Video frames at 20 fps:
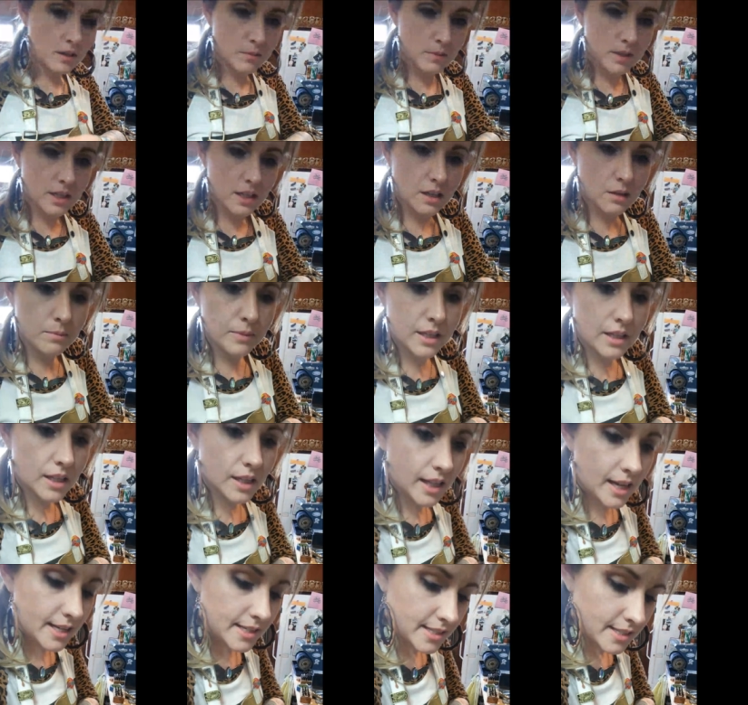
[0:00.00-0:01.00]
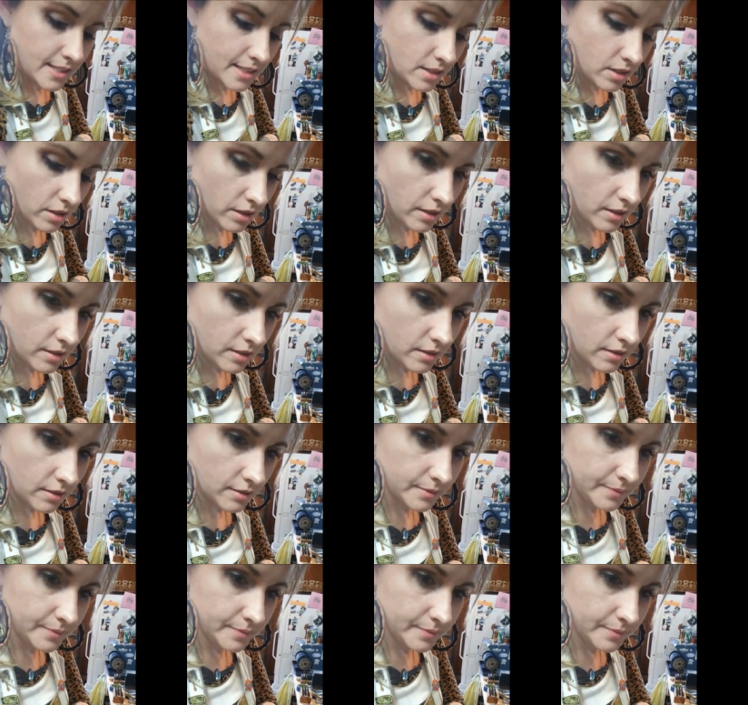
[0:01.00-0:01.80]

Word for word: I'm going to get my glasses on.